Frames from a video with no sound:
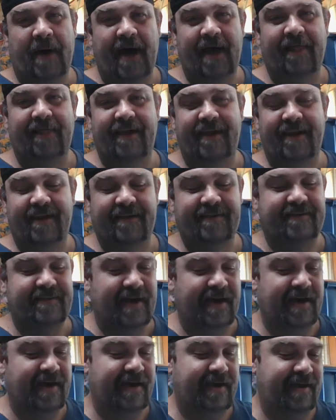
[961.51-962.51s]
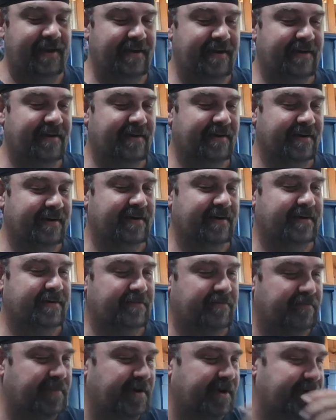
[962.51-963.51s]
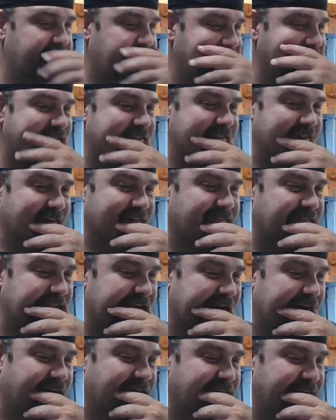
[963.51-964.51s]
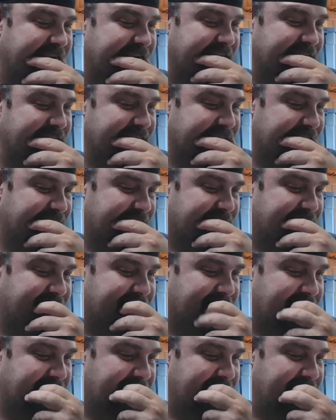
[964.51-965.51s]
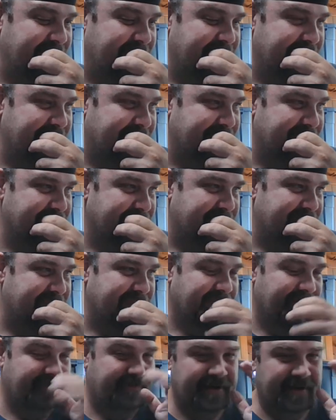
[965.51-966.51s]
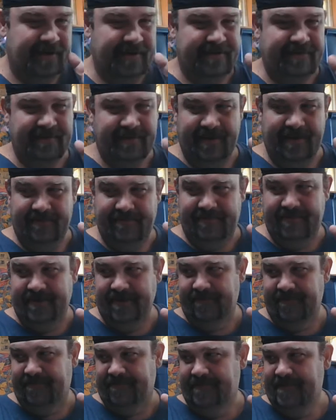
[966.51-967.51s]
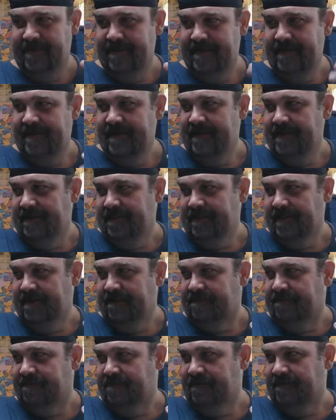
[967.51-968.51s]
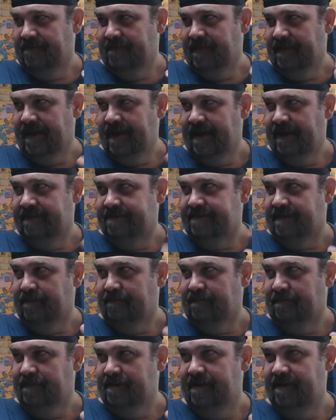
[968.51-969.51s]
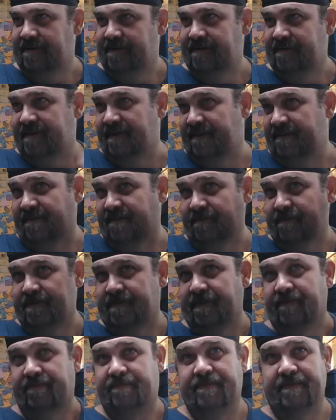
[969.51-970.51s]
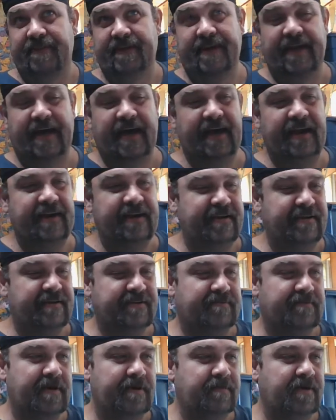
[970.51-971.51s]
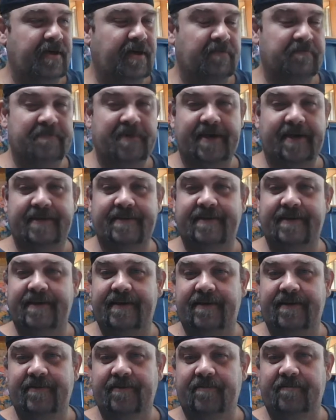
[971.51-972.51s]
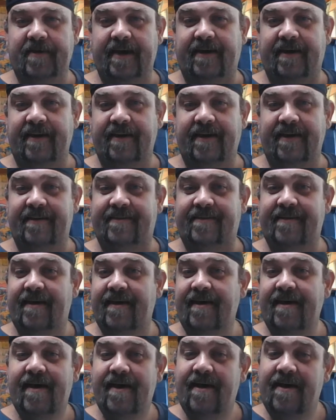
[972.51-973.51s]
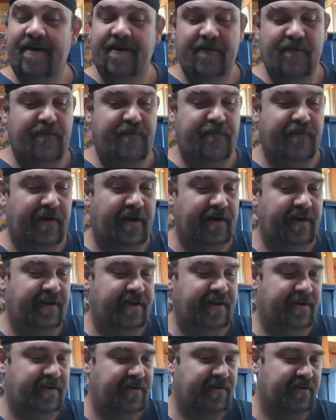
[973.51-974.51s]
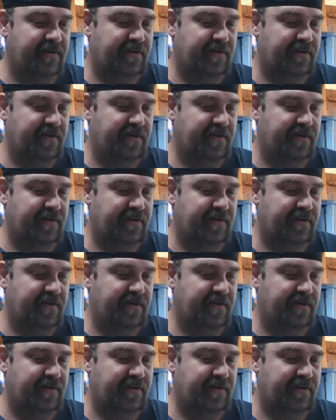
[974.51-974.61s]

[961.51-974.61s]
piling aside a bunch of stuff now because we're starting to get some stuff, and I still have stuff left from the last couple of years and some stuff from the 90s. Maybe I'll mix in. I'll make a nice, fun